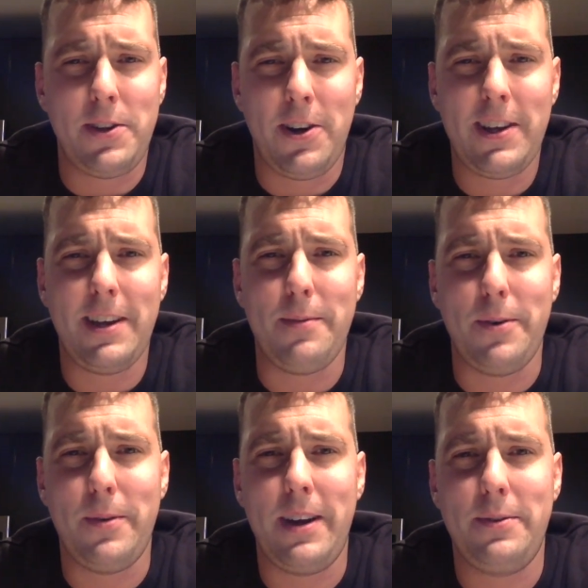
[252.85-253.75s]
talking
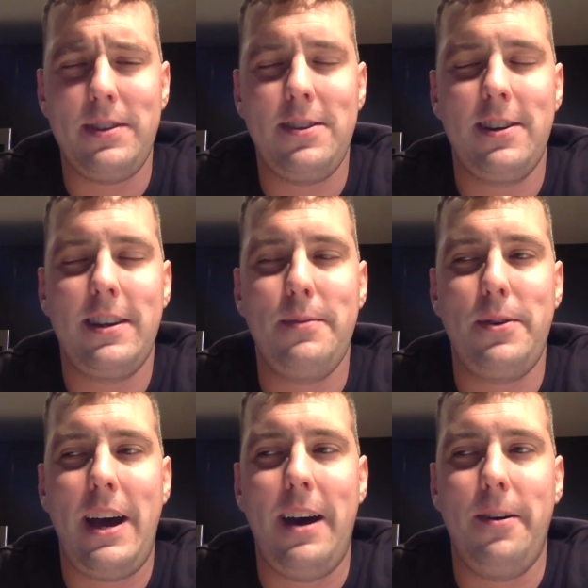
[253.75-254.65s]
about when I was talking
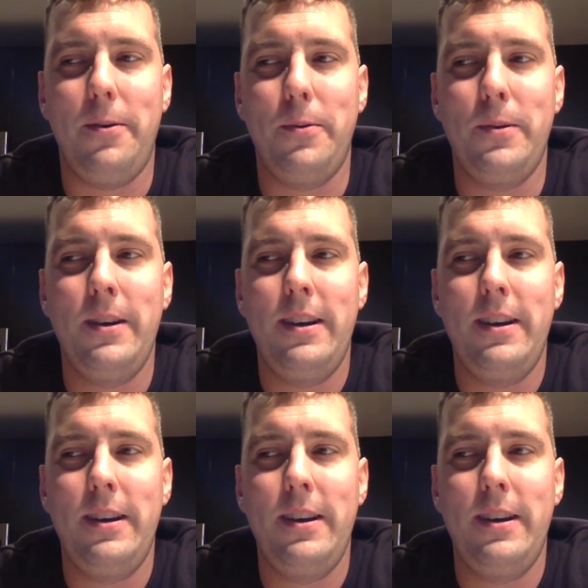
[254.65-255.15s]
about how